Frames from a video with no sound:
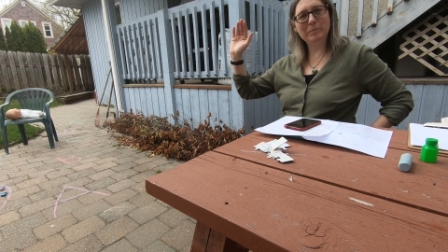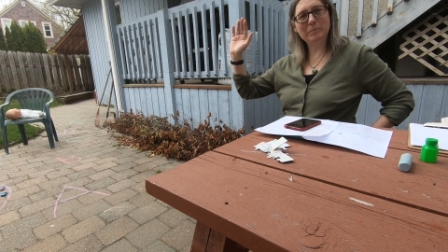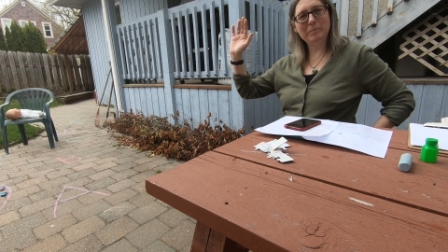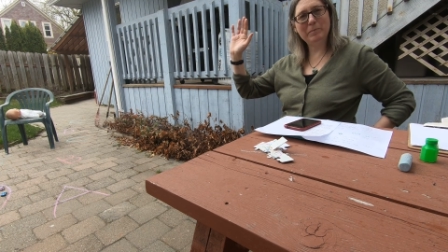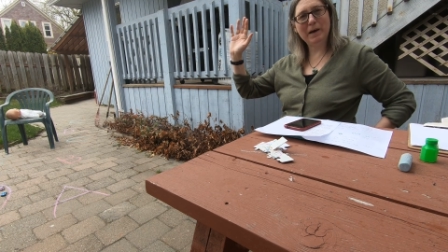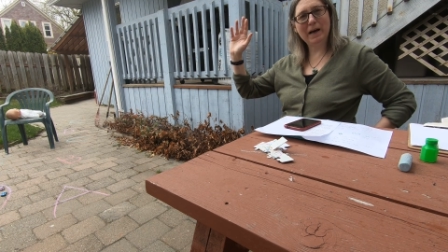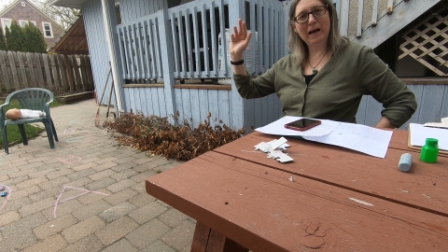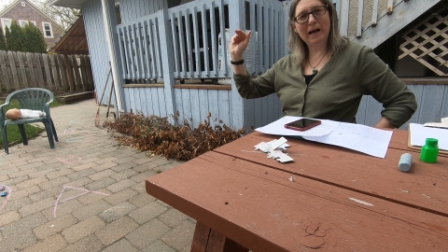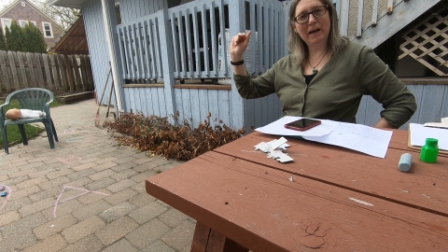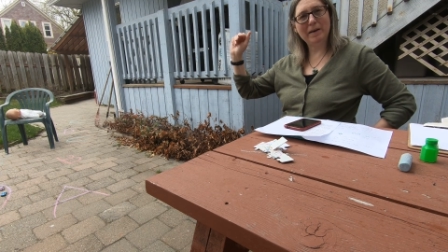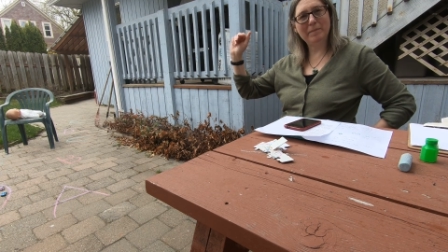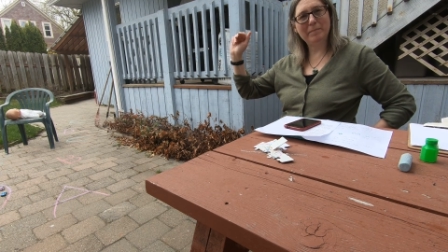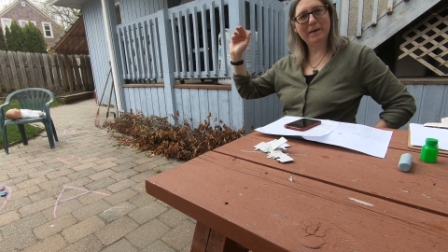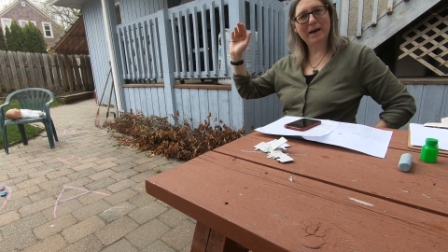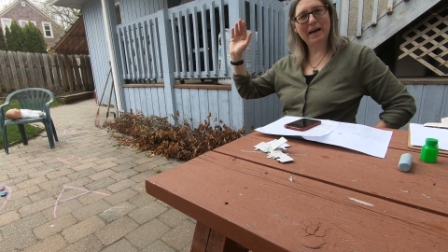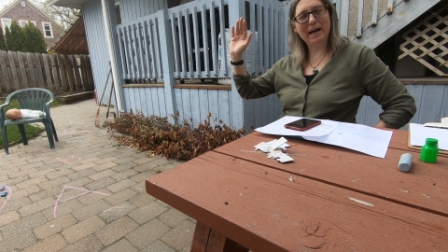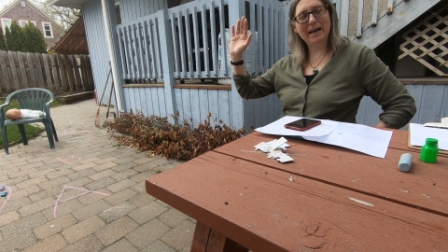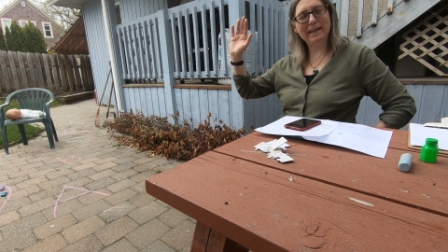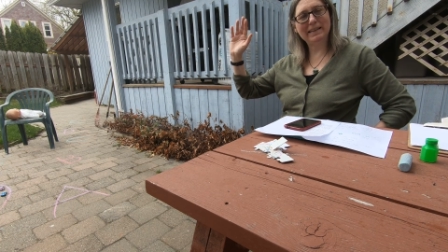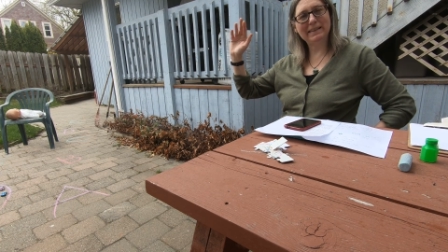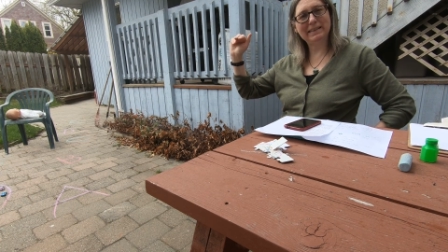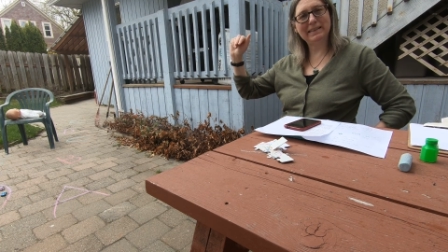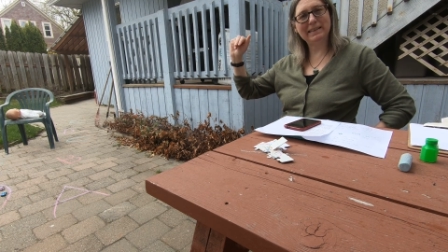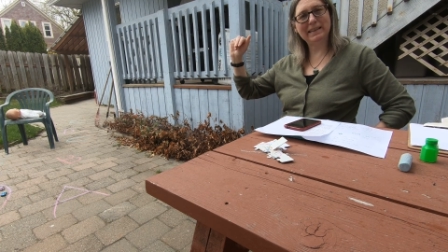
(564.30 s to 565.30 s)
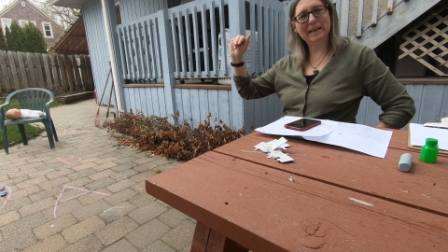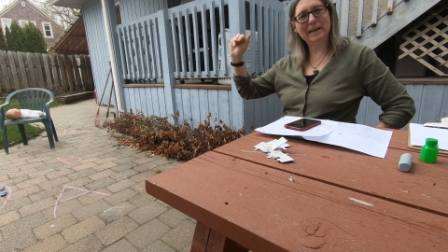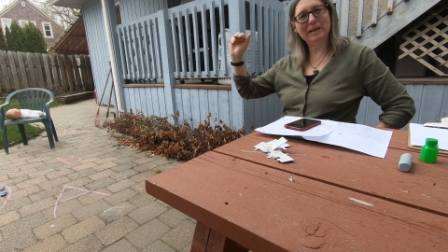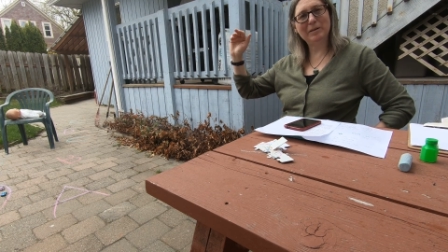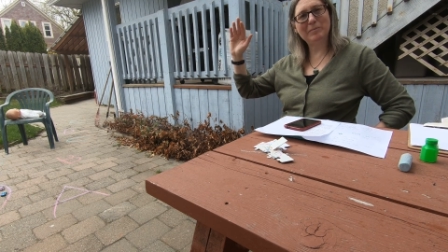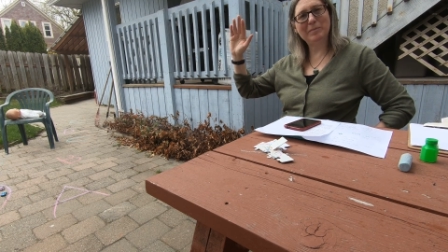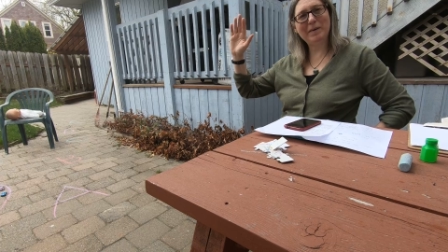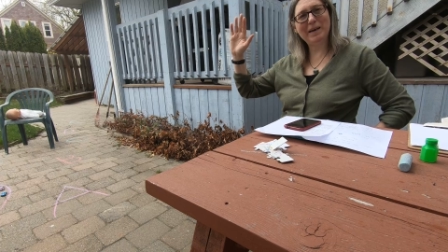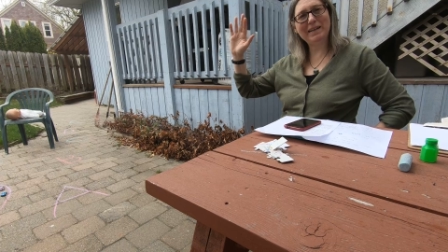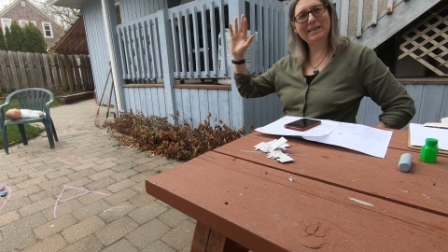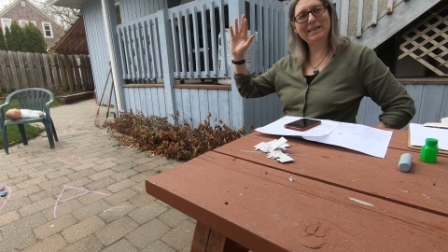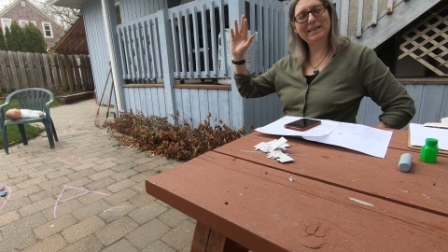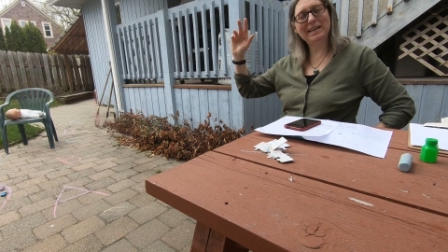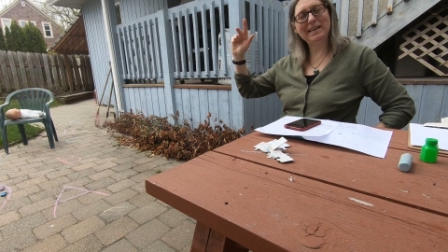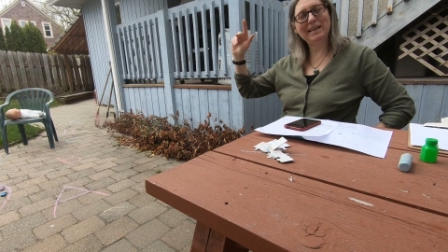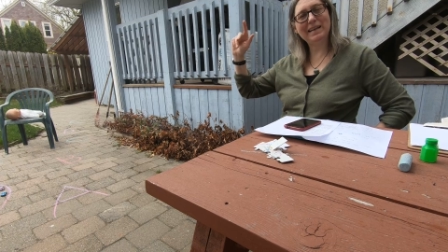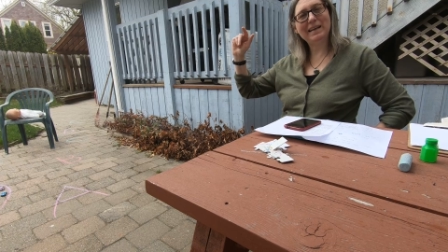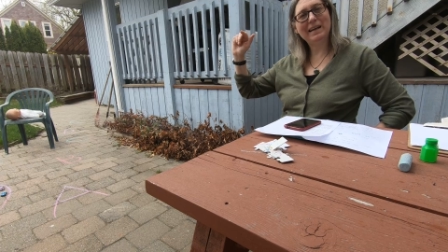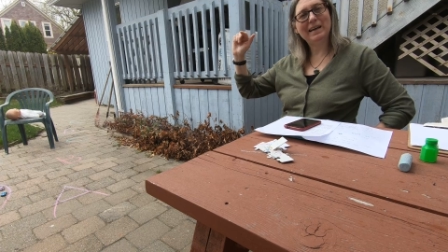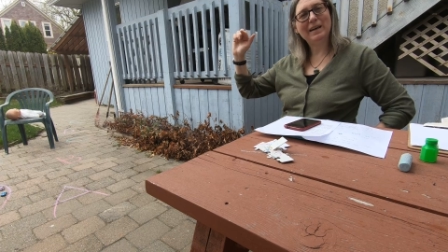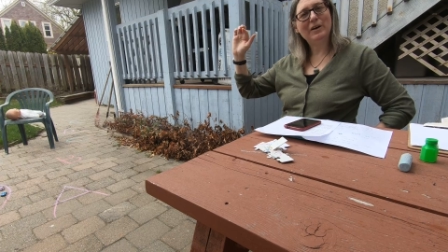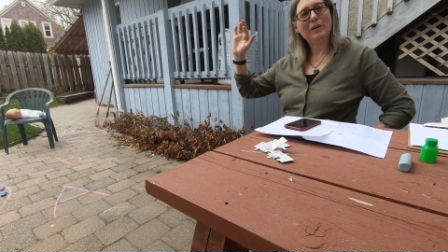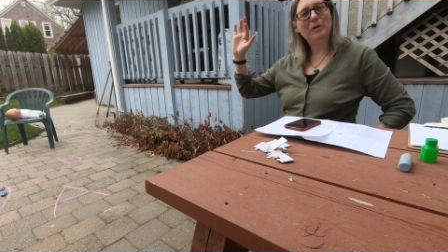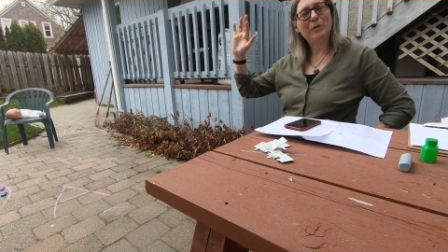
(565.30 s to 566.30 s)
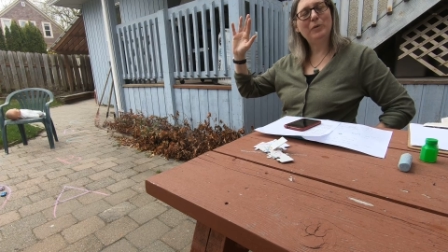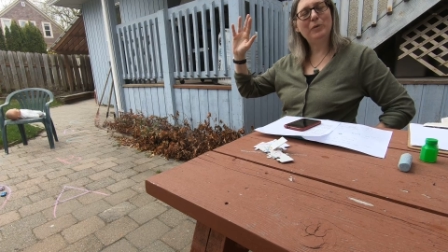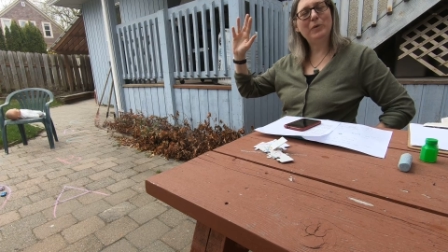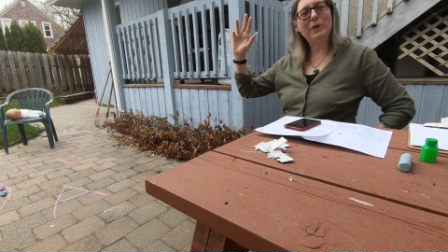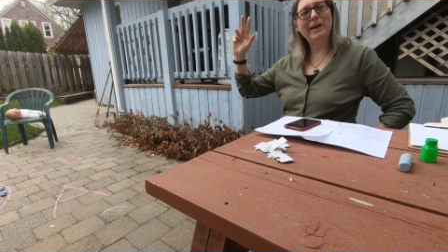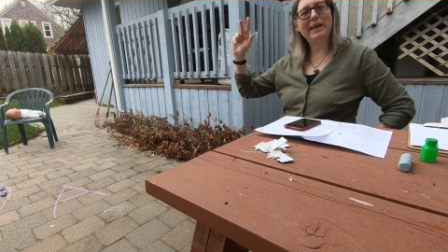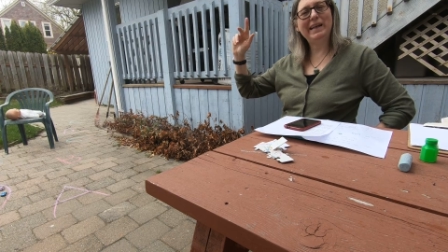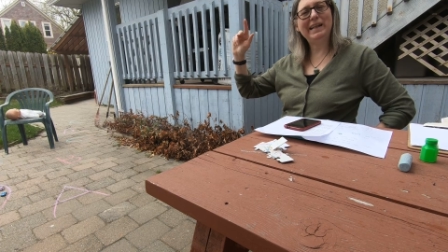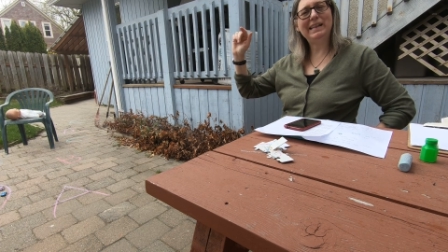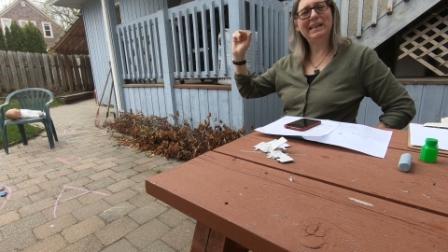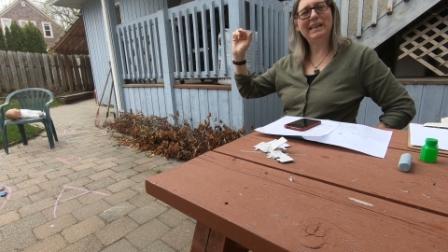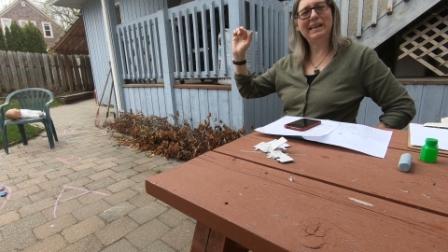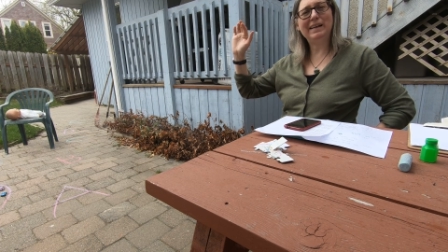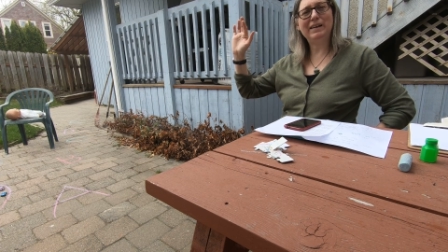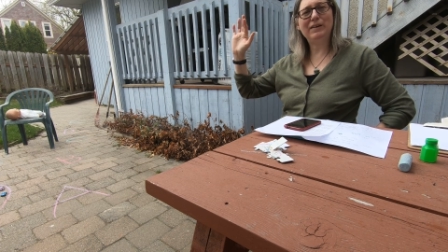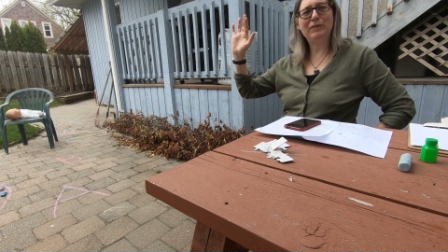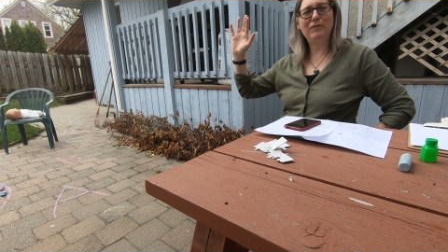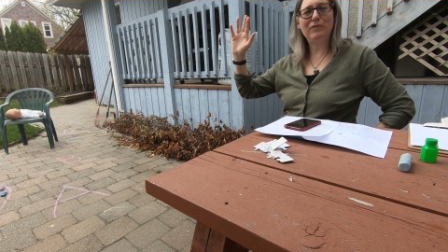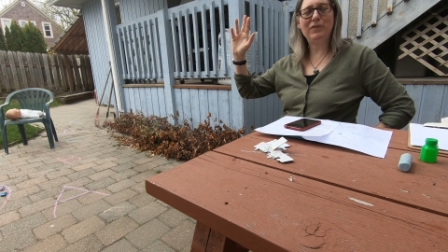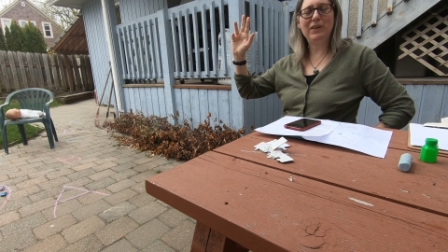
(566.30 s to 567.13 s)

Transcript: Bye bye. See you on Monday. Wiggling